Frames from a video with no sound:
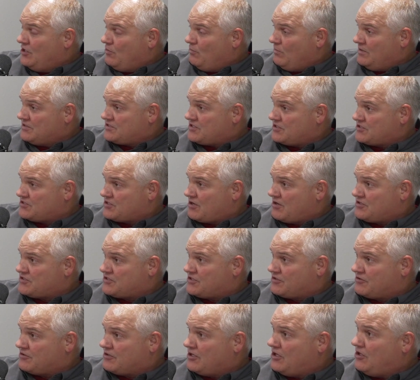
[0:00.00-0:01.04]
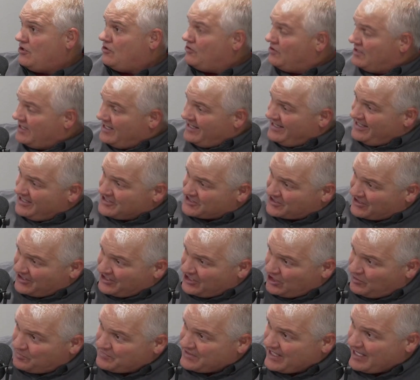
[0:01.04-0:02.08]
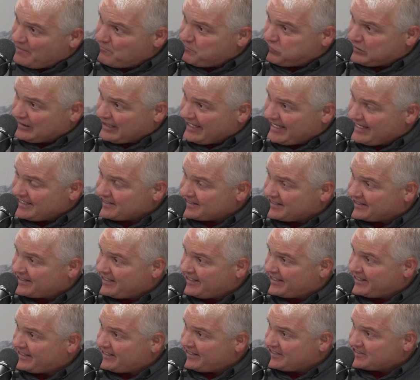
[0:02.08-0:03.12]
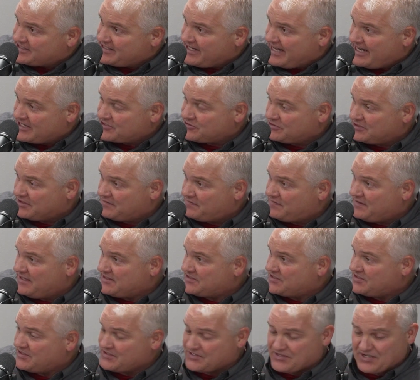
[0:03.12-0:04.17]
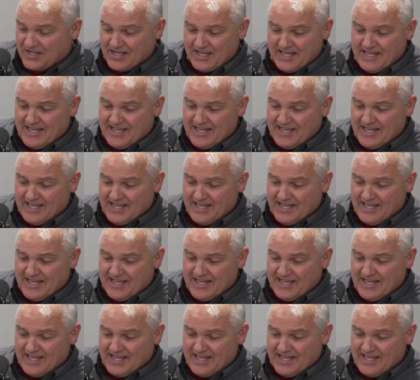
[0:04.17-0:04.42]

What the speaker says: once it starts to grow, it's going to help that plant to kick in its natural defenses